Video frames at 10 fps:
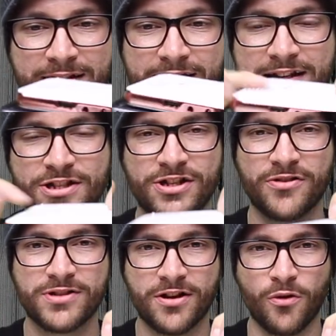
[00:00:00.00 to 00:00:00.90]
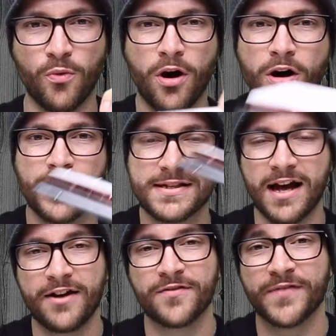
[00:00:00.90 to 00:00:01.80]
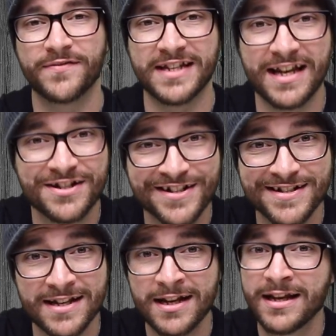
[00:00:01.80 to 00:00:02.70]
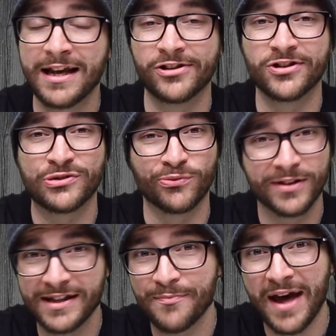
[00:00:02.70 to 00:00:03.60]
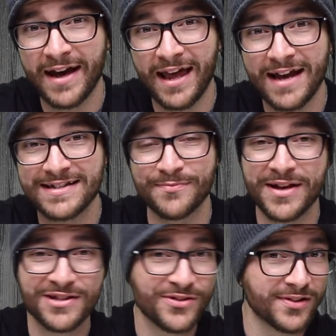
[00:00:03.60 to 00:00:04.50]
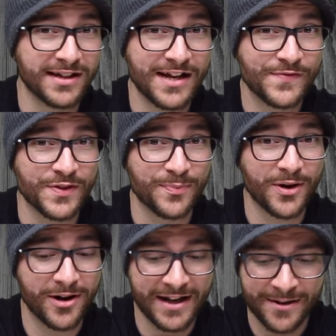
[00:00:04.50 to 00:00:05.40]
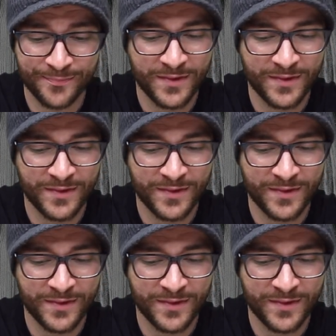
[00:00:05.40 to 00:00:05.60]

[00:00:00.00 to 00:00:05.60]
This shows on a wall that's 150 inches and looks really badass and makes you the life of the party.